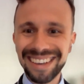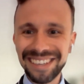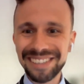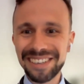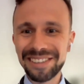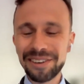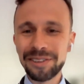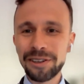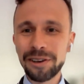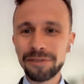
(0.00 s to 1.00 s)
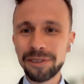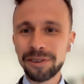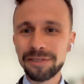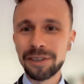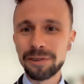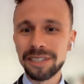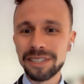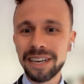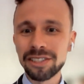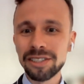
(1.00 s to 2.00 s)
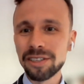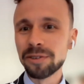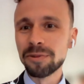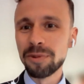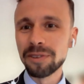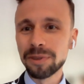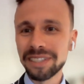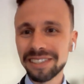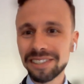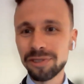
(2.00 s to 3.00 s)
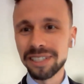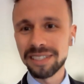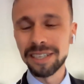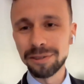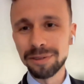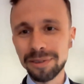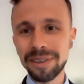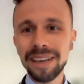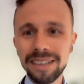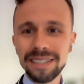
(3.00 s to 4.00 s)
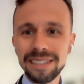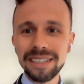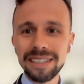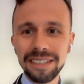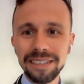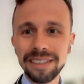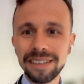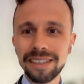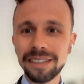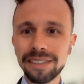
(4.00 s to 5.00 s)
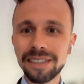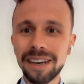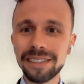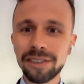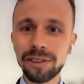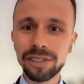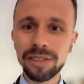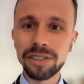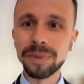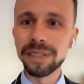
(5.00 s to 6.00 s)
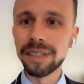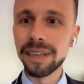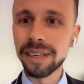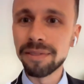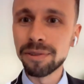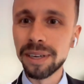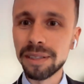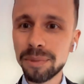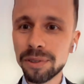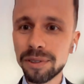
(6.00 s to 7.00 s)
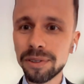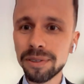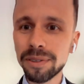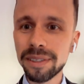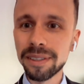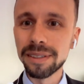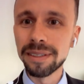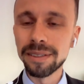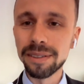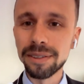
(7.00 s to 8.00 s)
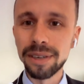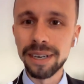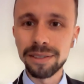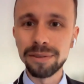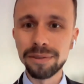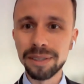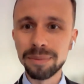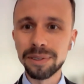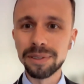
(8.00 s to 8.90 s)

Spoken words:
in all of those discussions? Or what are the risks that you see in the anti-coercion instrument? And I have to unmute you or ask you to